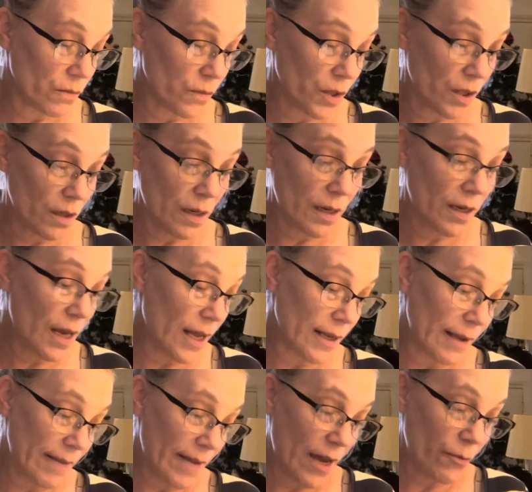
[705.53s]
And, not
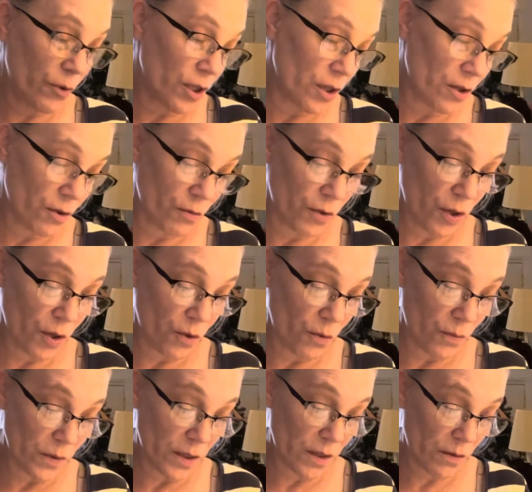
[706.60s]
nigh that when you don't know
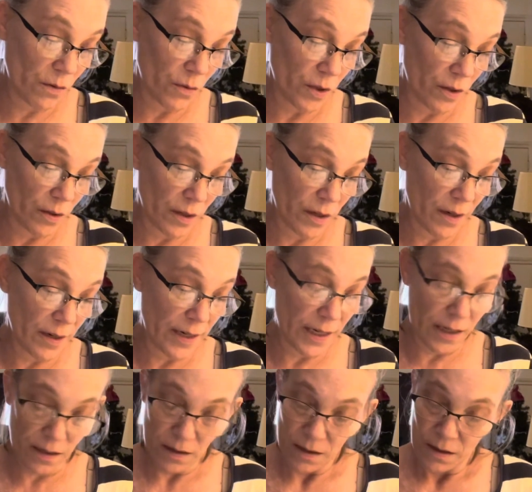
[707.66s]
what's going on. All
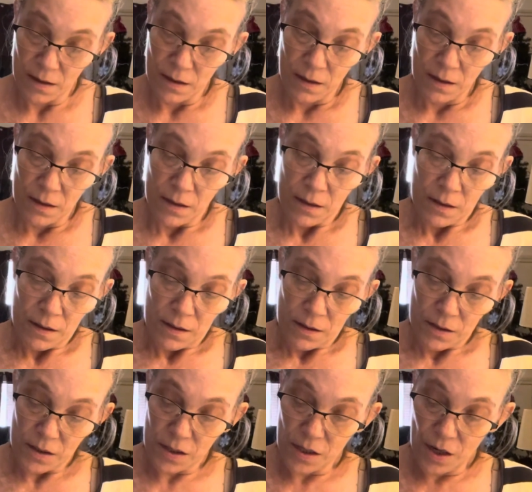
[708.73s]
right.
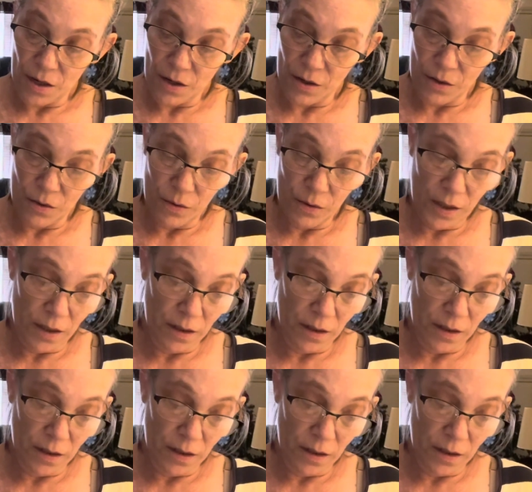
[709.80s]
So,